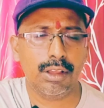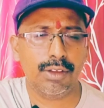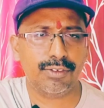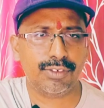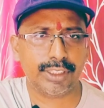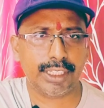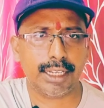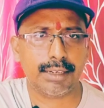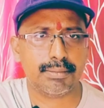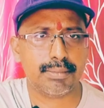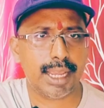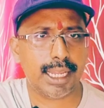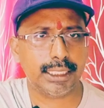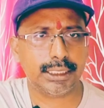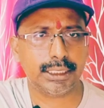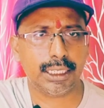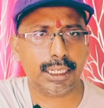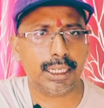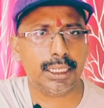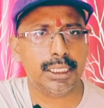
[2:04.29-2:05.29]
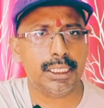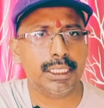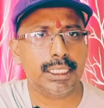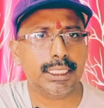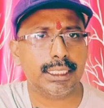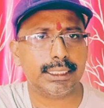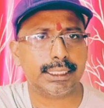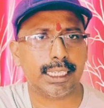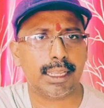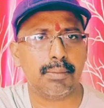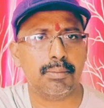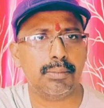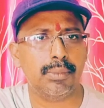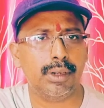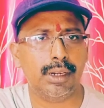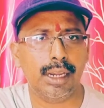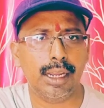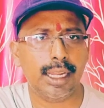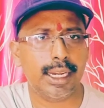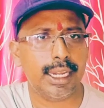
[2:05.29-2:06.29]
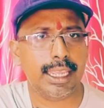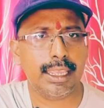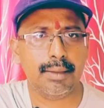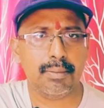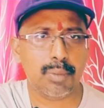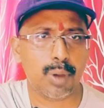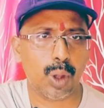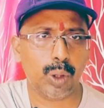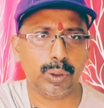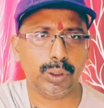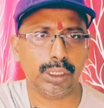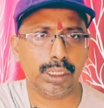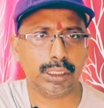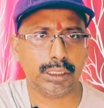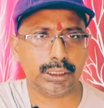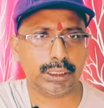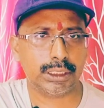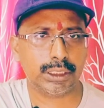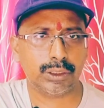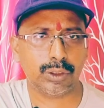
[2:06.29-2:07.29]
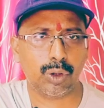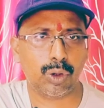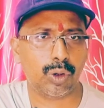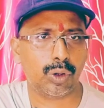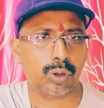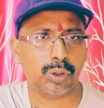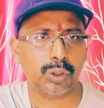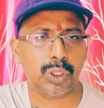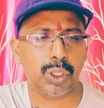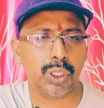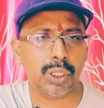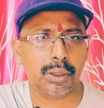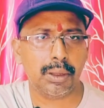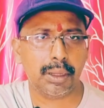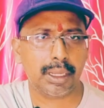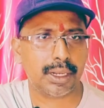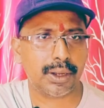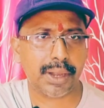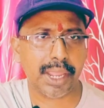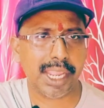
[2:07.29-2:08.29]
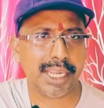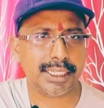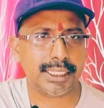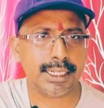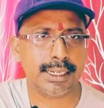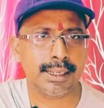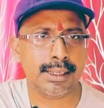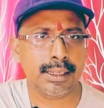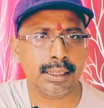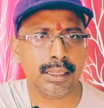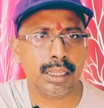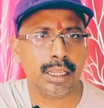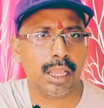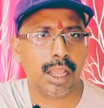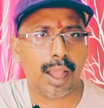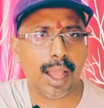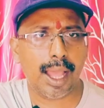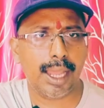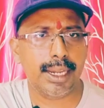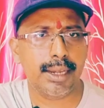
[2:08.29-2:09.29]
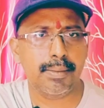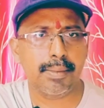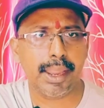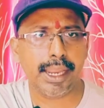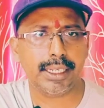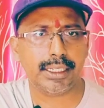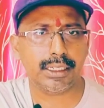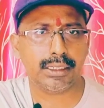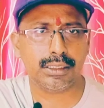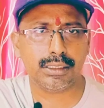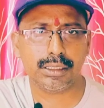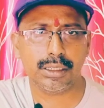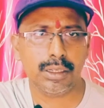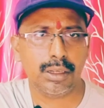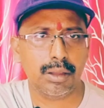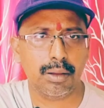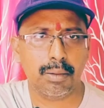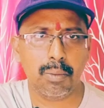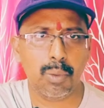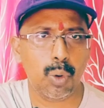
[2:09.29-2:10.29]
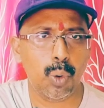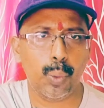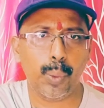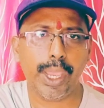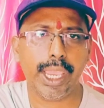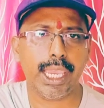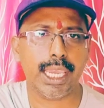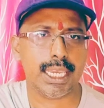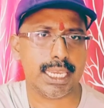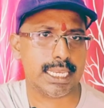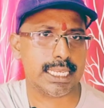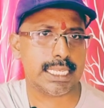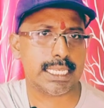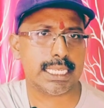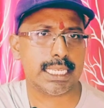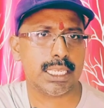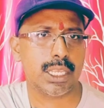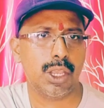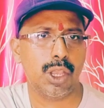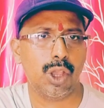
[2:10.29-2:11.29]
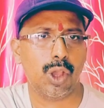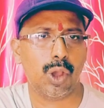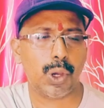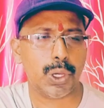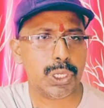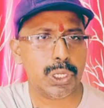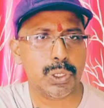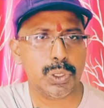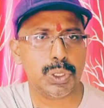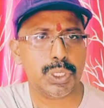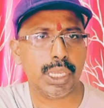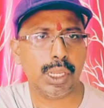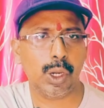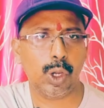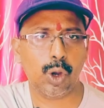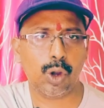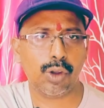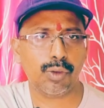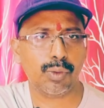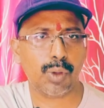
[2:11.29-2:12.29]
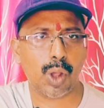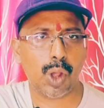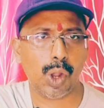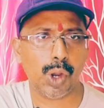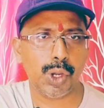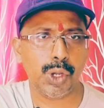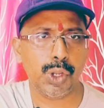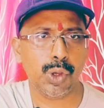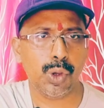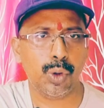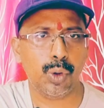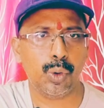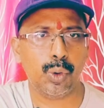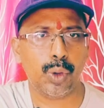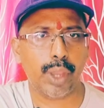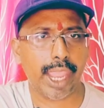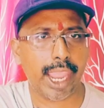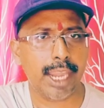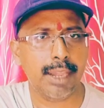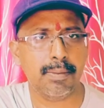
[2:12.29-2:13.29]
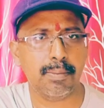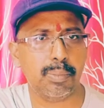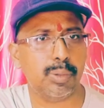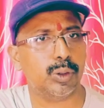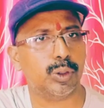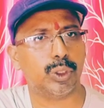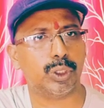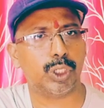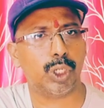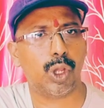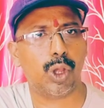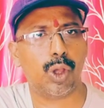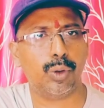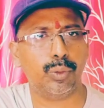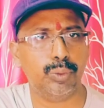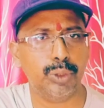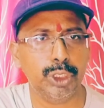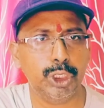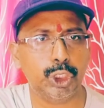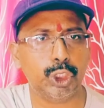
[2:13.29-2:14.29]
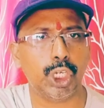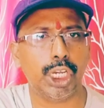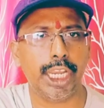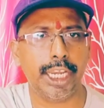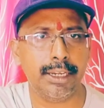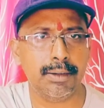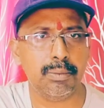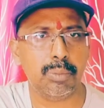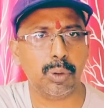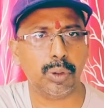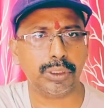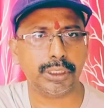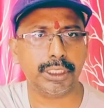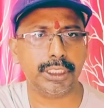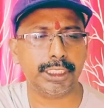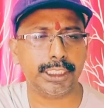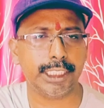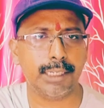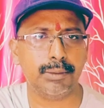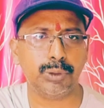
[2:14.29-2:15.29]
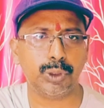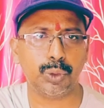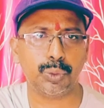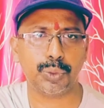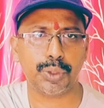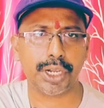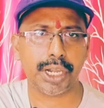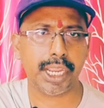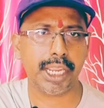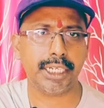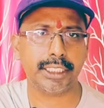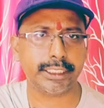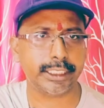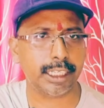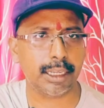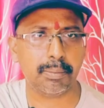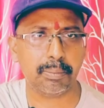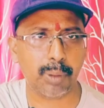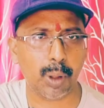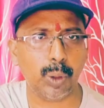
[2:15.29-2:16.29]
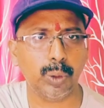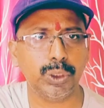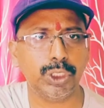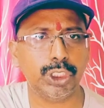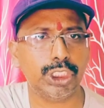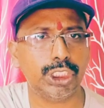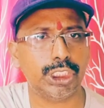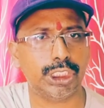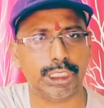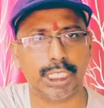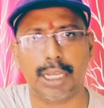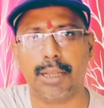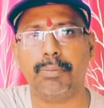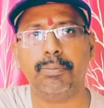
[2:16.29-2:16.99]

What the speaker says: for that matter, some learning models, or creating animated movies, or using a lot of audio input or visual input in terms of creating a poster